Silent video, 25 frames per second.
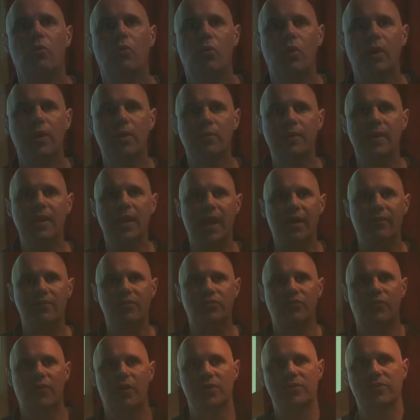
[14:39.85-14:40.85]
what do we have as
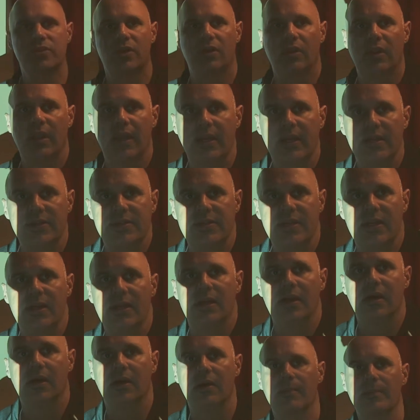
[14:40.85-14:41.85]
far as our legacy
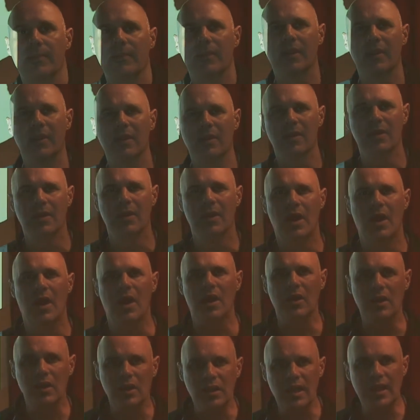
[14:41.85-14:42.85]
here? Our
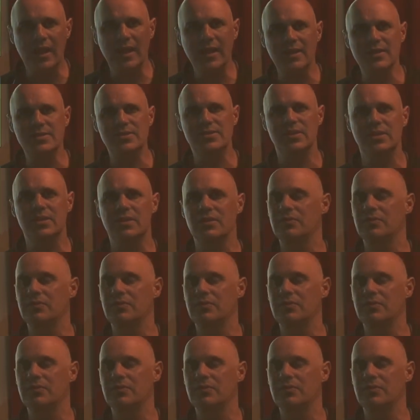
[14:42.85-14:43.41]
legacy that